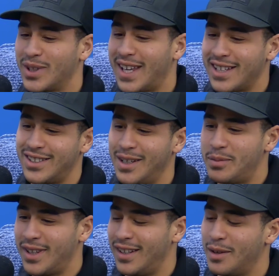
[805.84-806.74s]
catching up
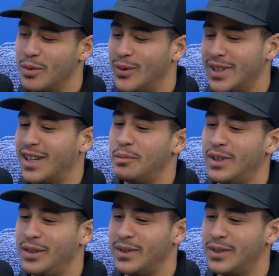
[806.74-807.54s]
to the number one company,